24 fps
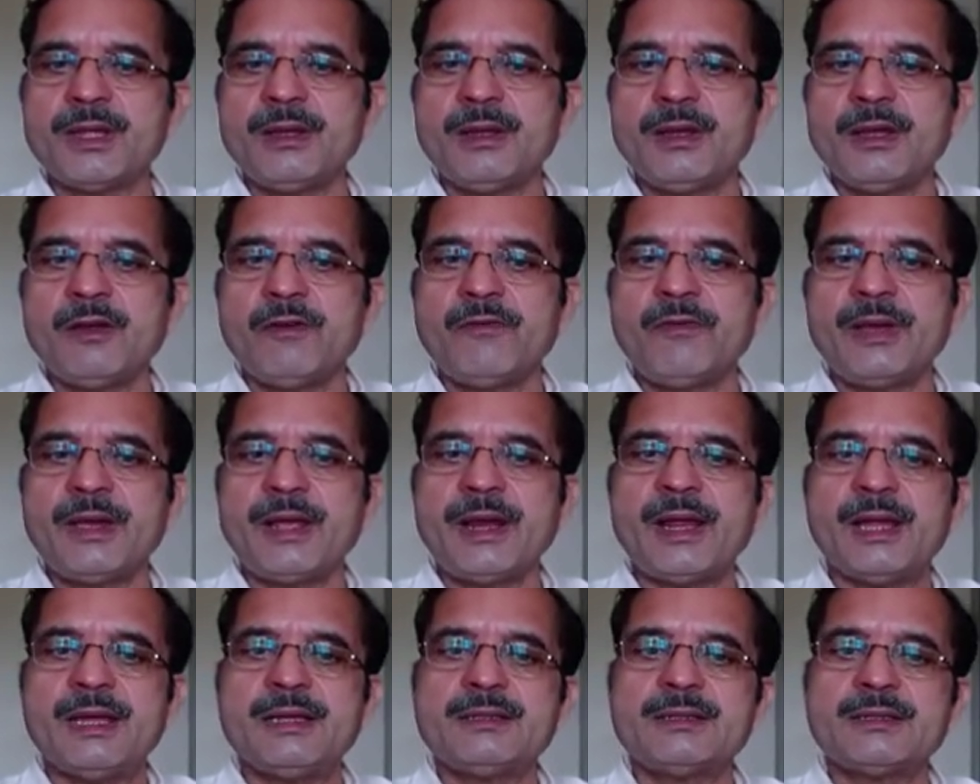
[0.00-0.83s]

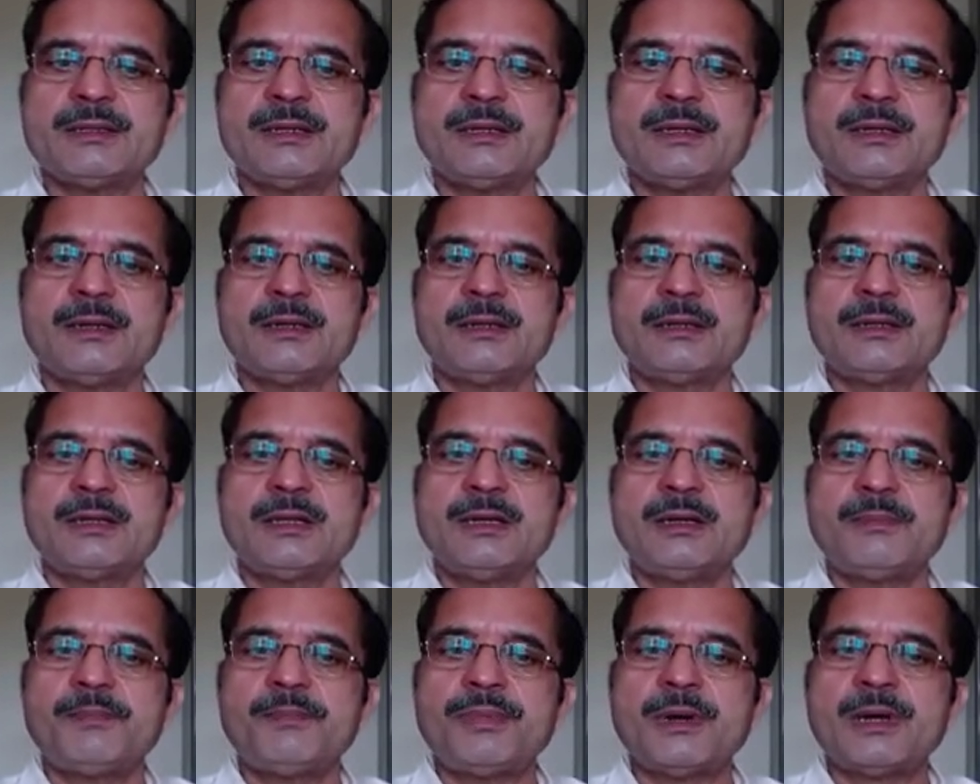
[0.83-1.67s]
whereas
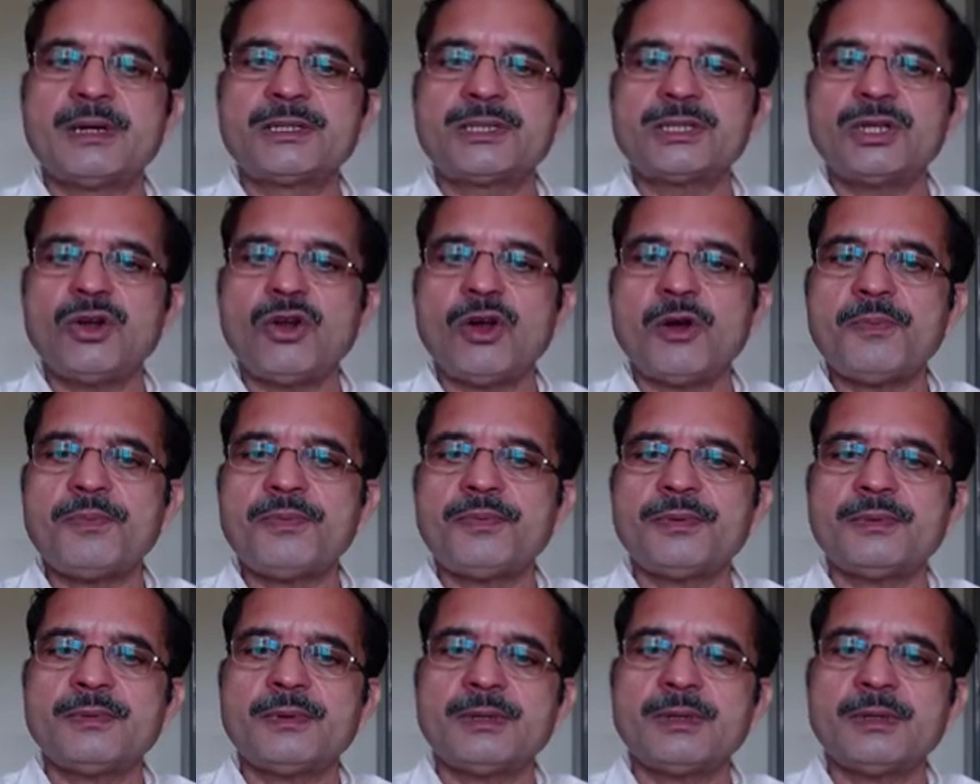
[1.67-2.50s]
the function of
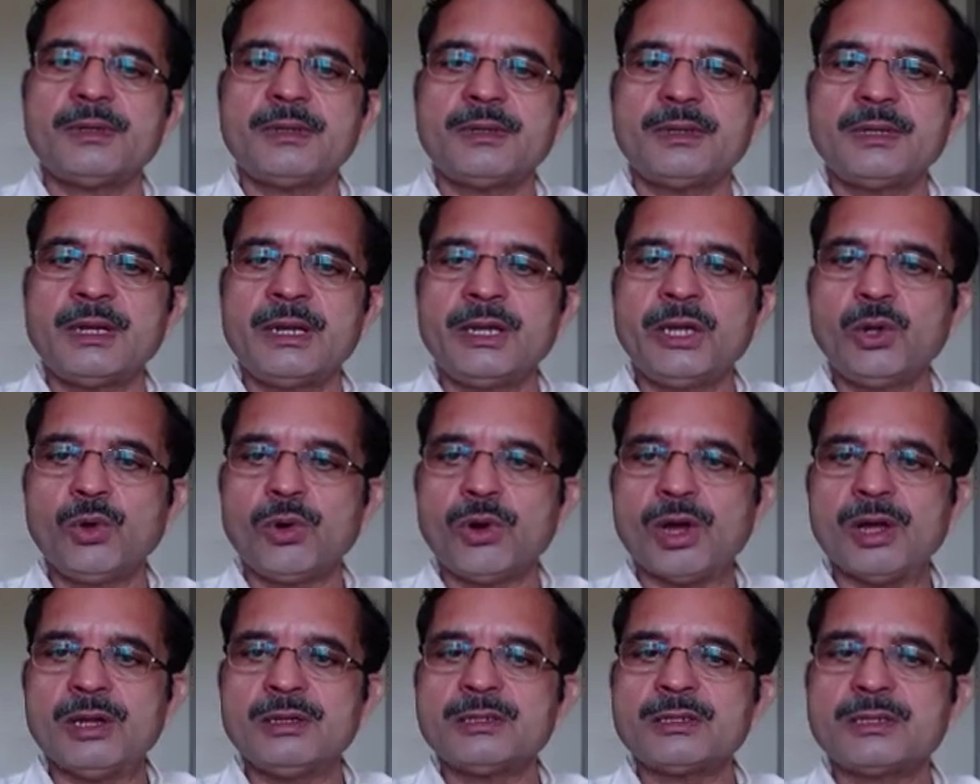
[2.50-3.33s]
the
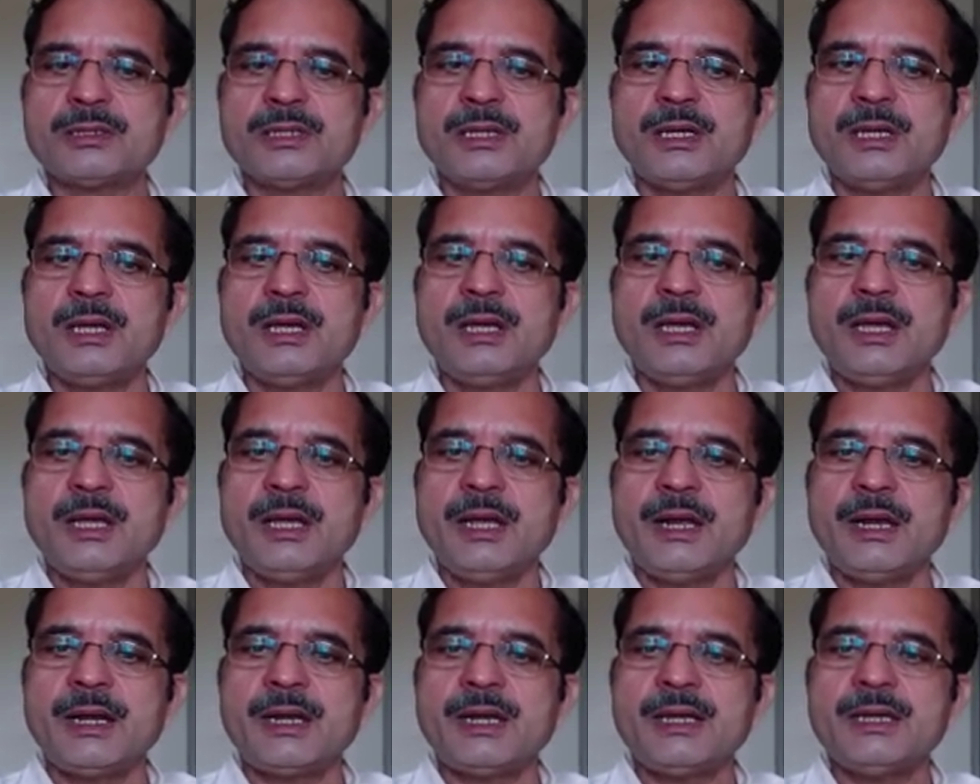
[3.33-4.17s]
neurons,
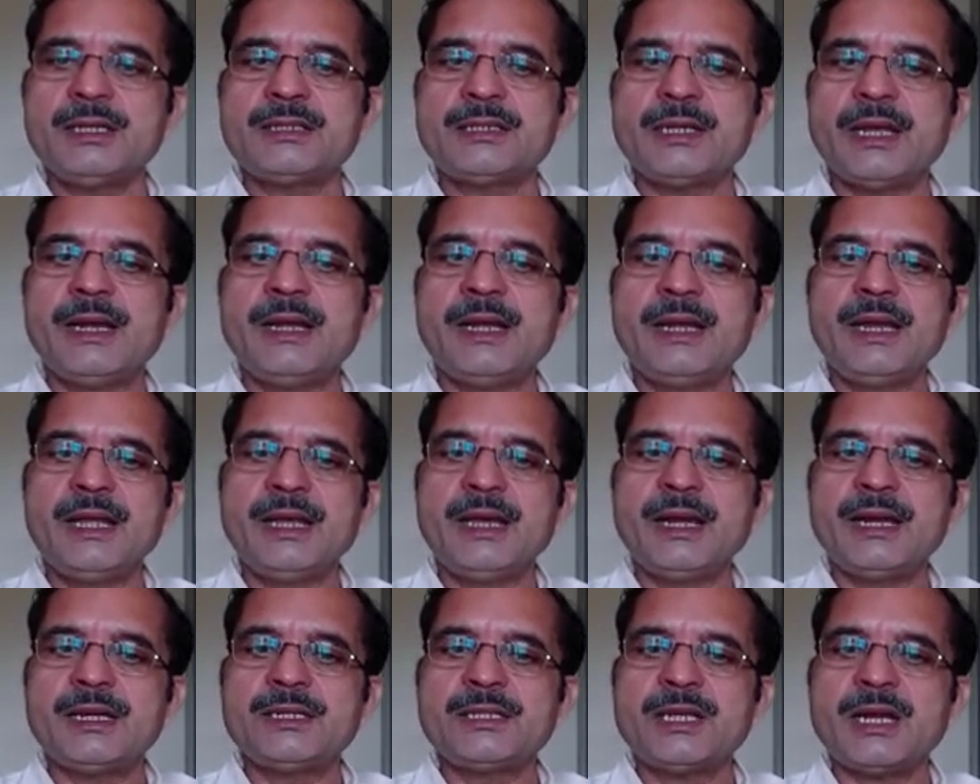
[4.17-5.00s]
it is
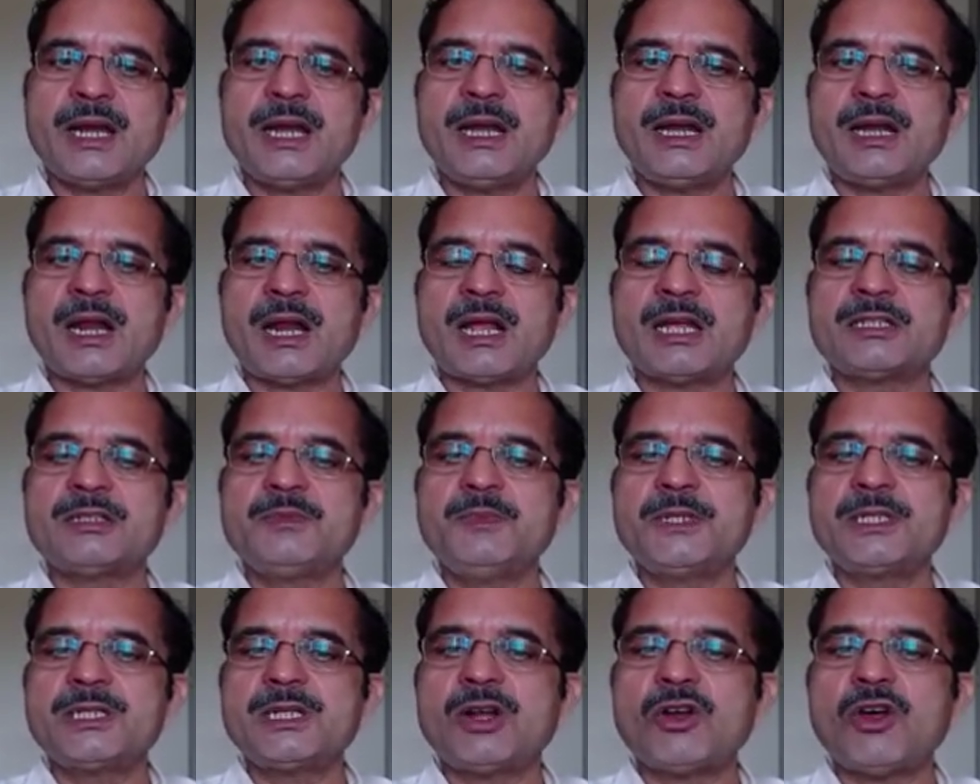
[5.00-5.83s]
integration and
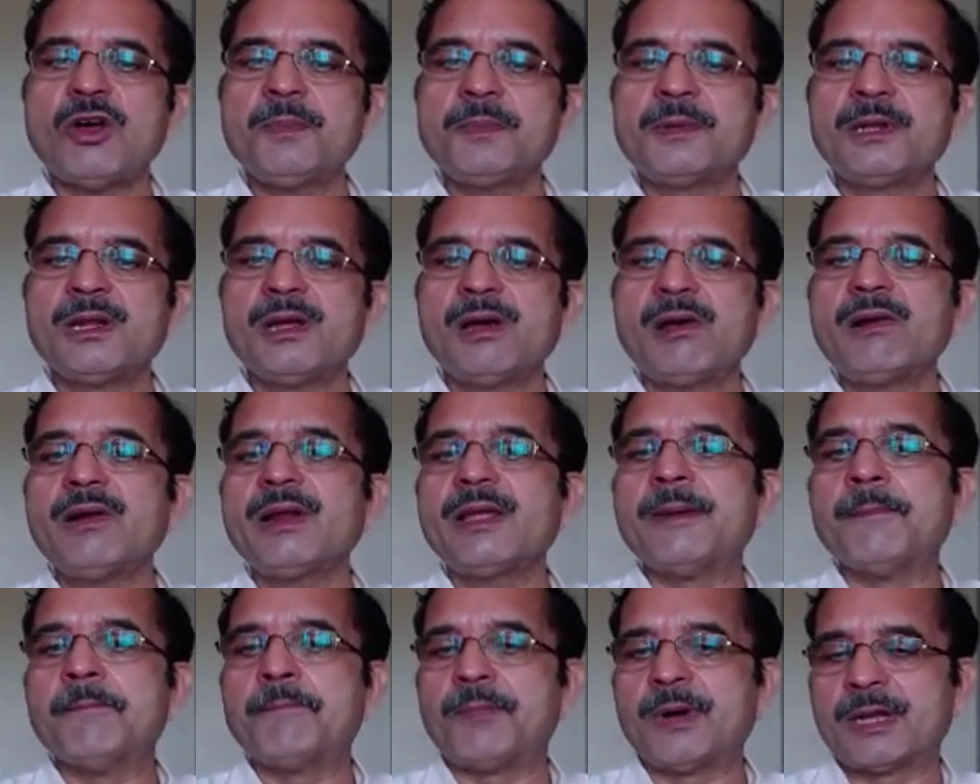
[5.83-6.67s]
transmission of nerve
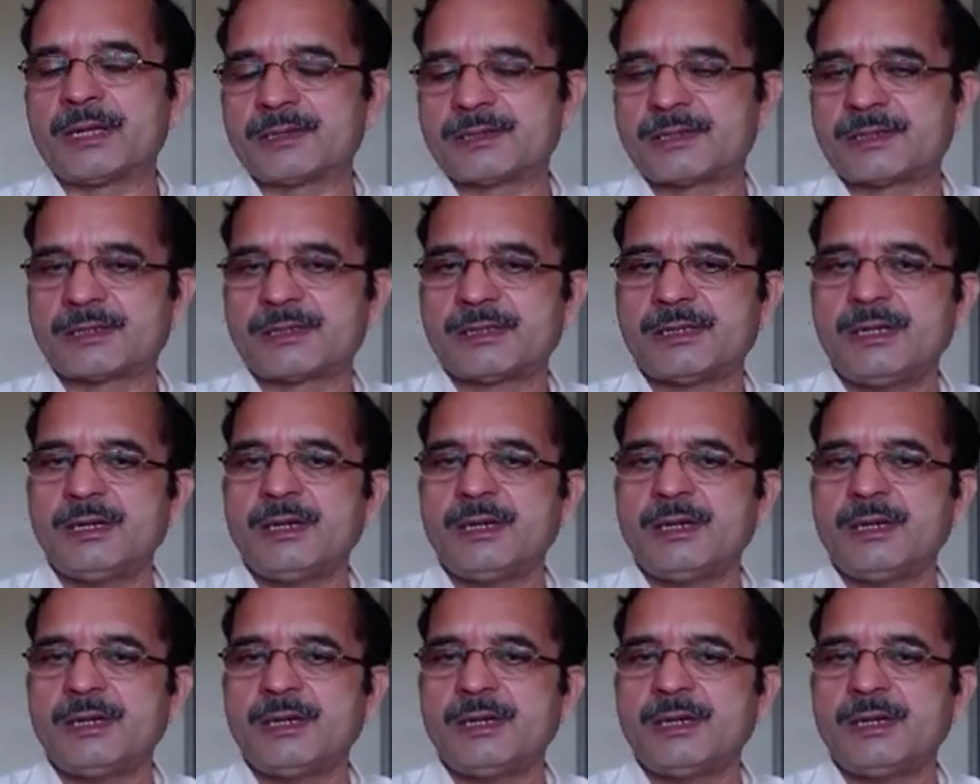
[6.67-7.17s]
impulse.